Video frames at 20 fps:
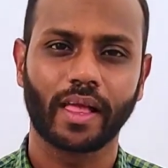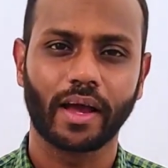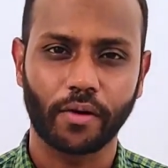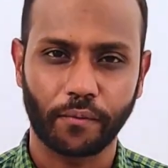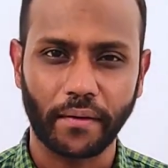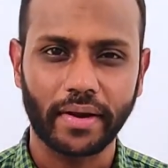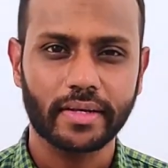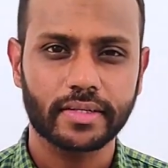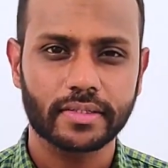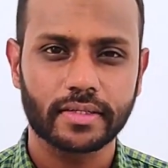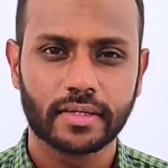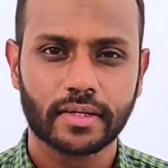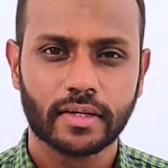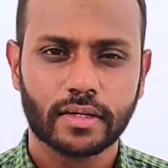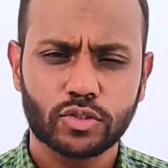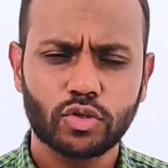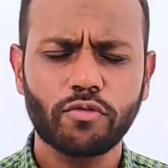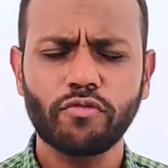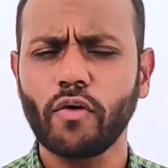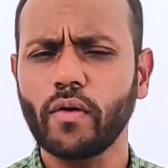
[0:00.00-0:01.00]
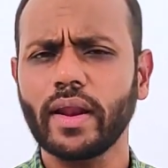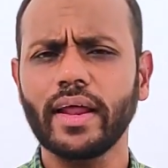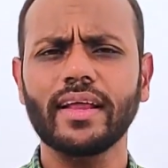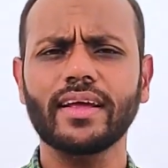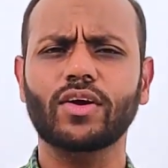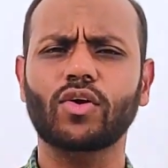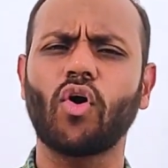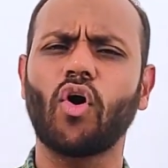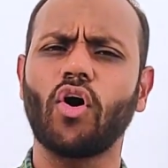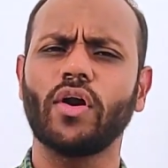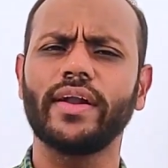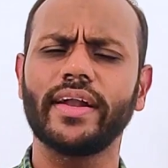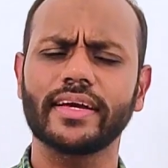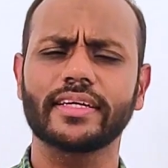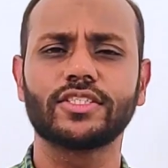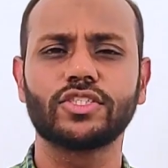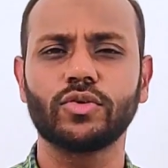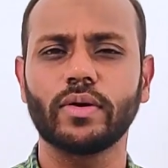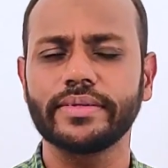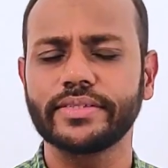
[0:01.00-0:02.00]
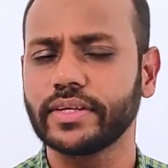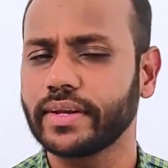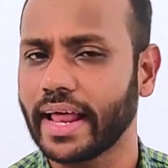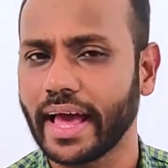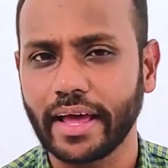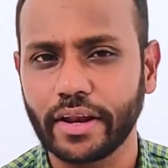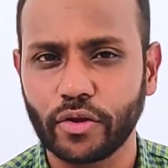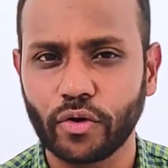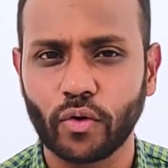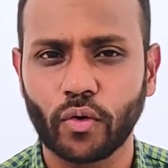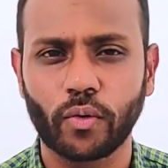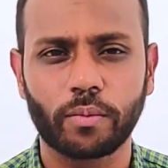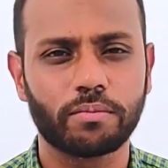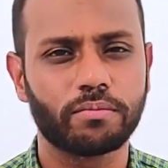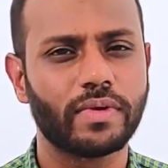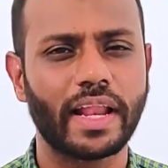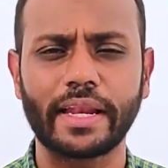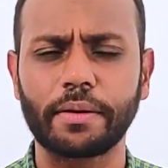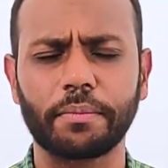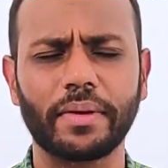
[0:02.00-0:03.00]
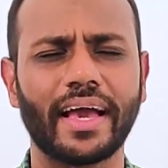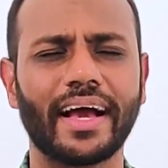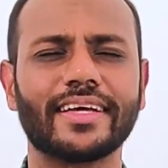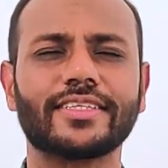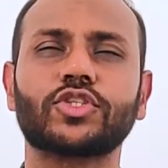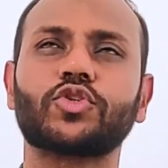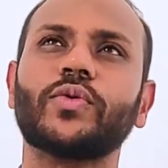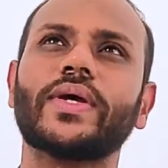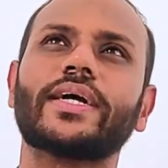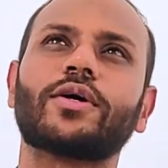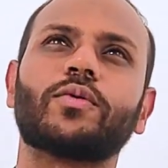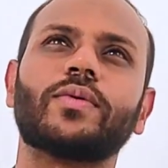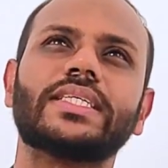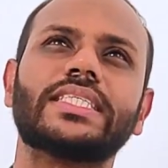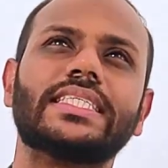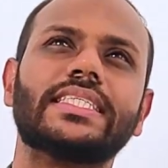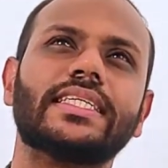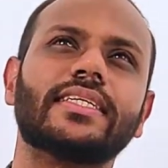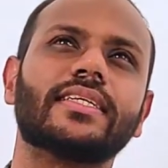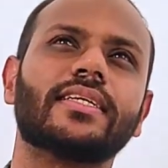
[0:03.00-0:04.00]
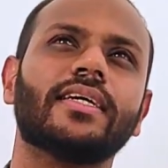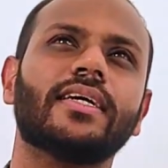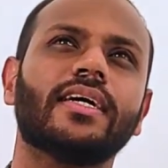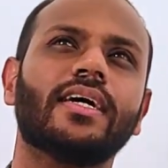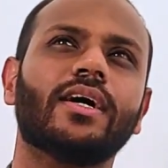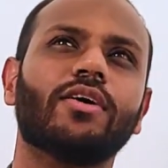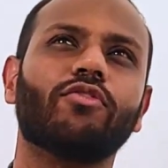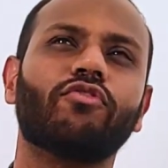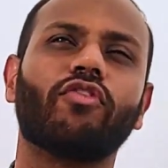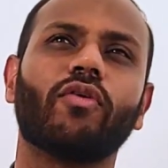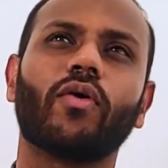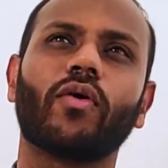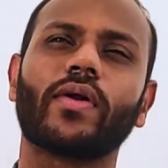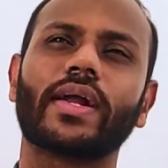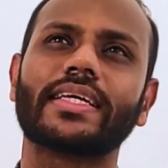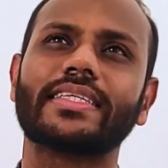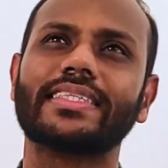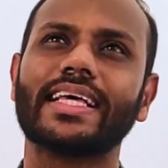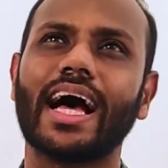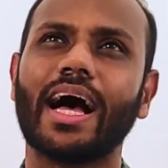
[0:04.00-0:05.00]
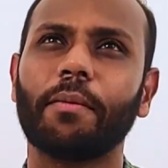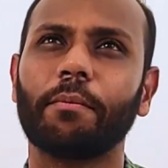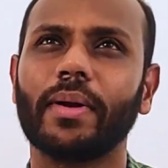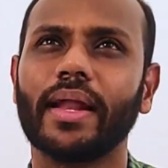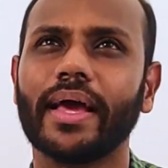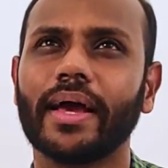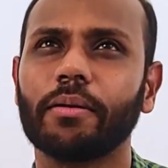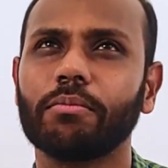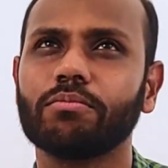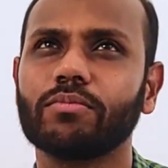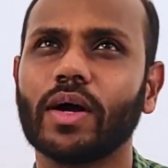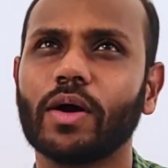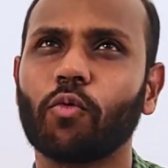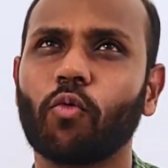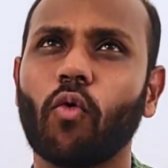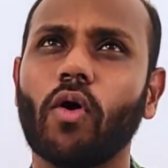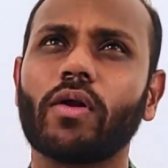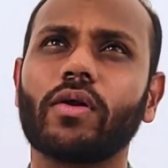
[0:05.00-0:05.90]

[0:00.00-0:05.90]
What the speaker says: Right? So for a contextual scenario, let me ask you a question. For example, a